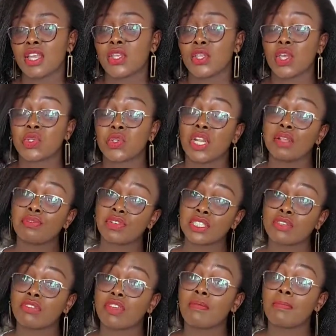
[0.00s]
So actually
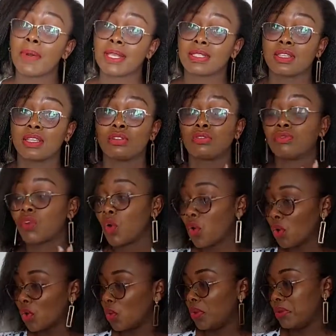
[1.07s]
45% of
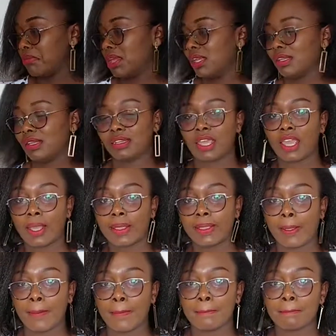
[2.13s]
all women in
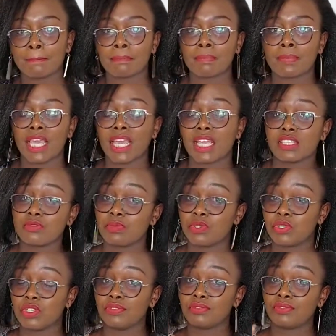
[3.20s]
Kenya aged
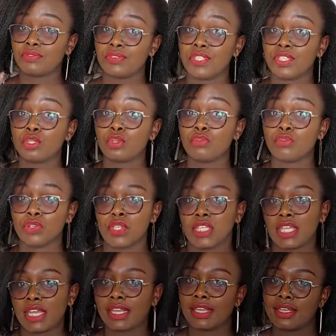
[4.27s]
between 15 to
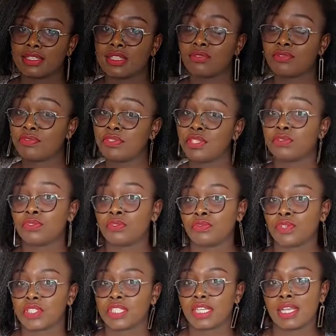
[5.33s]
49 years, and 15 to
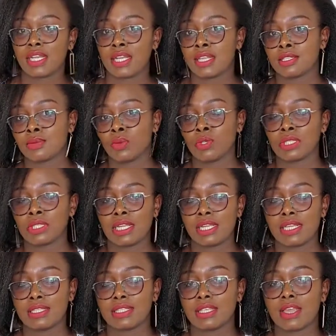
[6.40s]
49 years mostly
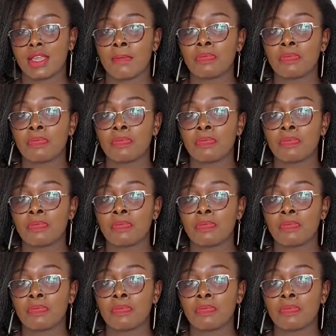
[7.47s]
it's